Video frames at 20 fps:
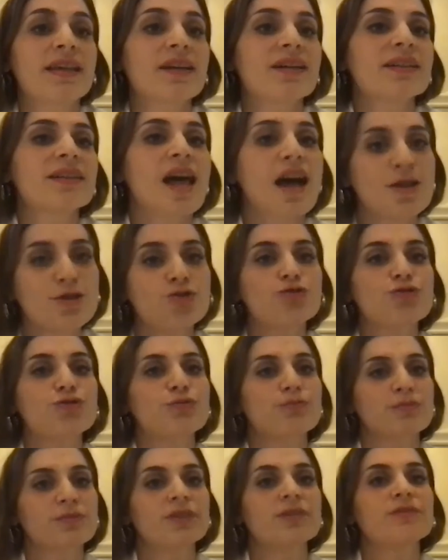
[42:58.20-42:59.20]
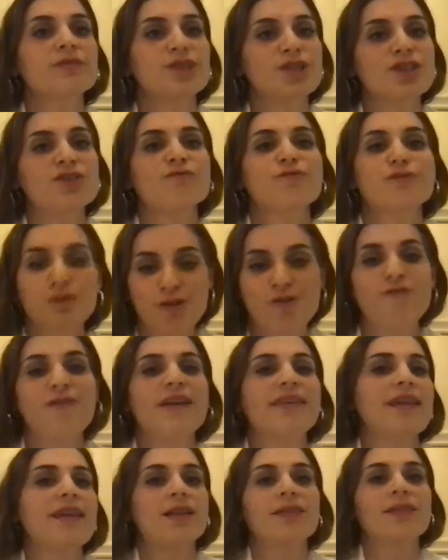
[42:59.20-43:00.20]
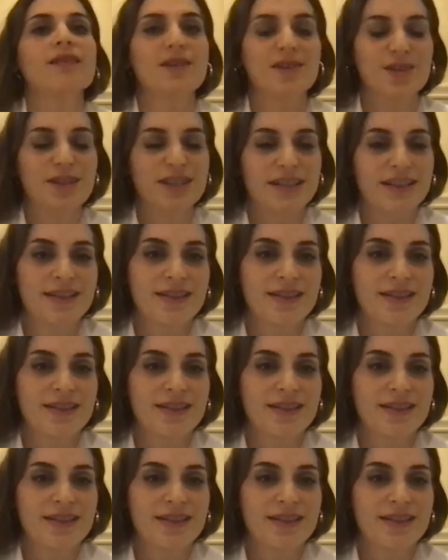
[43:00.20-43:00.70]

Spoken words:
classroom which is full of adult learners.